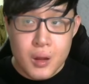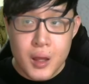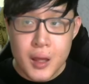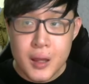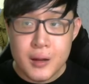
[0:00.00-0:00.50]

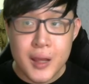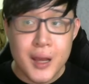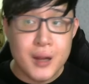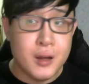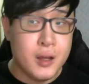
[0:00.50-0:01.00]
and
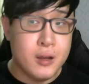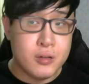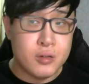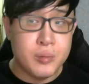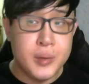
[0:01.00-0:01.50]
get the
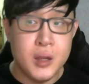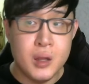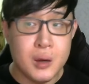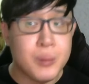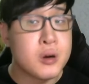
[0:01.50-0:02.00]
edge to be
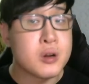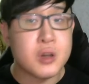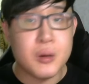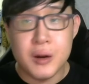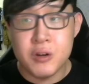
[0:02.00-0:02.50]
among the
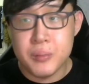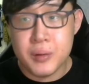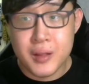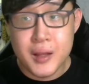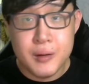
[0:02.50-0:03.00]
top
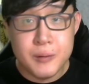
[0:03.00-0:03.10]
100%.